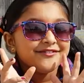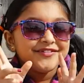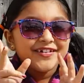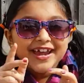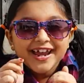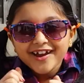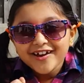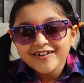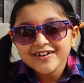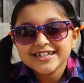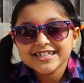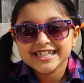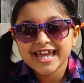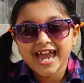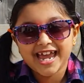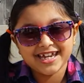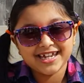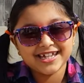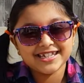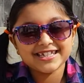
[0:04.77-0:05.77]
Very
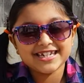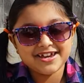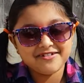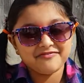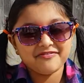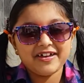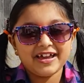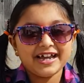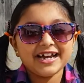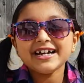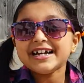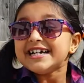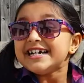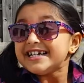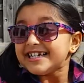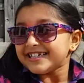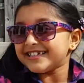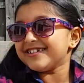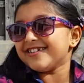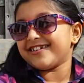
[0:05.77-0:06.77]
scientific.
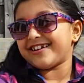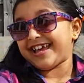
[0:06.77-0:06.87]
So